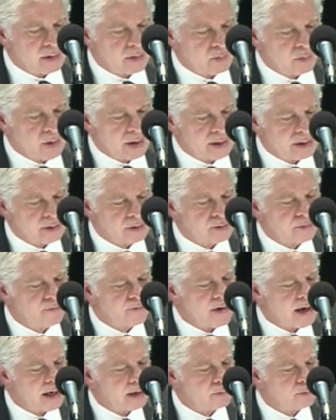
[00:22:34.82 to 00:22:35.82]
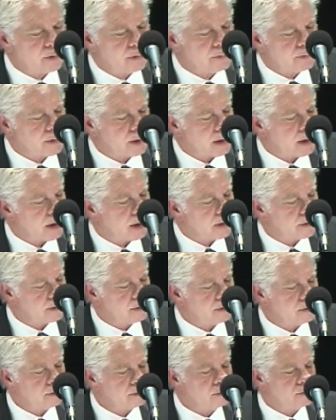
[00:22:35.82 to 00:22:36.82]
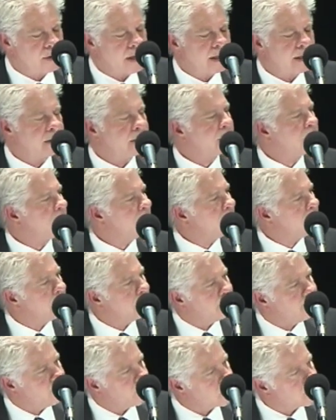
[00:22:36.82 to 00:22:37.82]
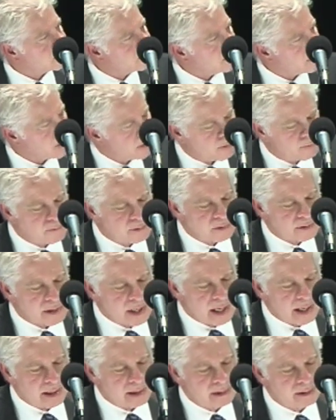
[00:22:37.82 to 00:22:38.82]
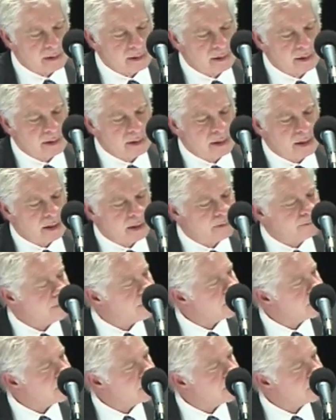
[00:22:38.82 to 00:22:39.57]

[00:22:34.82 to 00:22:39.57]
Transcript: what did you find with regard to regulatory and enforcement oversight of